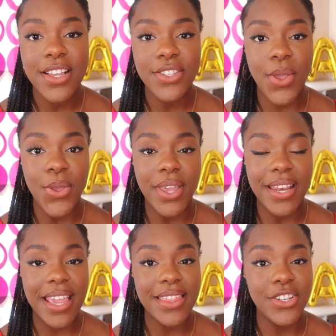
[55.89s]
So you
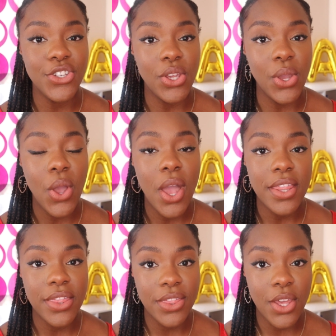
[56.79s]
can either do
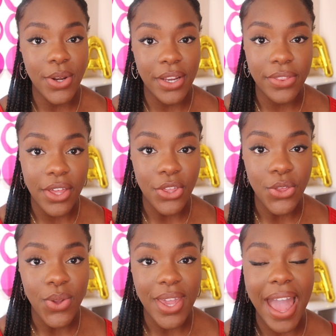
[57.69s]
only the
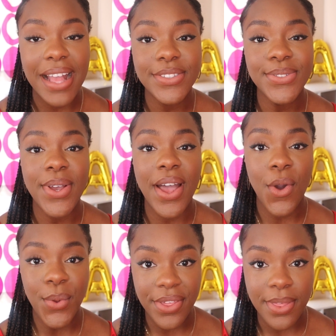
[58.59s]
UCAT,
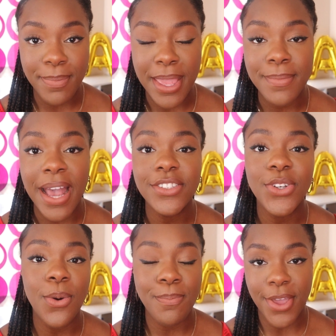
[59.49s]
only the
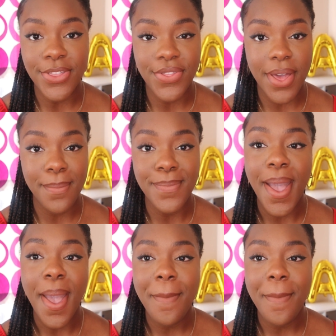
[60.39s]
BMAT, or both of them.